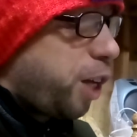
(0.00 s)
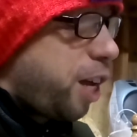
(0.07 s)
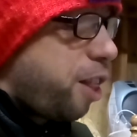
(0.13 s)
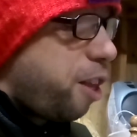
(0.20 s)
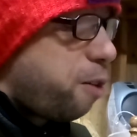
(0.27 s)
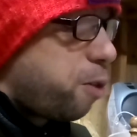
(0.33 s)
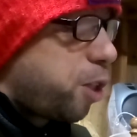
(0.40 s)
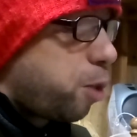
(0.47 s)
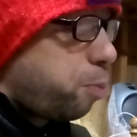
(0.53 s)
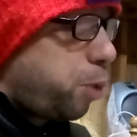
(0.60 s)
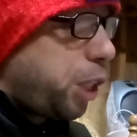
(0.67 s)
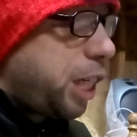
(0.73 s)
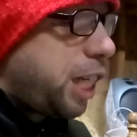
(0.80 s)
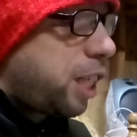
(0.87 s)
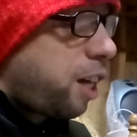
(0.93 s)
and there was a
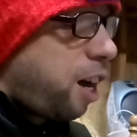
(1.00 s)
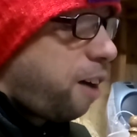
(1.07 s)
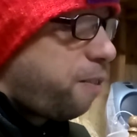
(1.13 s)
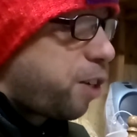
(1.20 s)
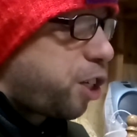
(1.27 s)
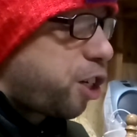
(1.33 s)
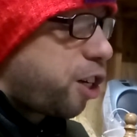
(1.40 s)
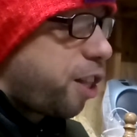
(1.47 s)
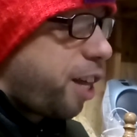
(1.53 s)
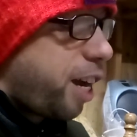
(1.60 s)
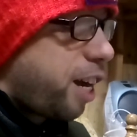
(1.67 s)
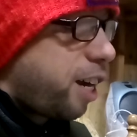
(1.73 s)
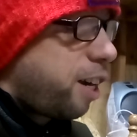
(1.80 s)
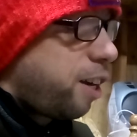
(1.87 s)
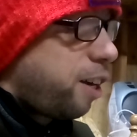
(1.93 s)
police officer
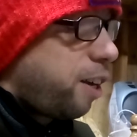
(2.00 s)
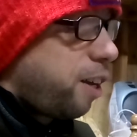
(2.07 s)
there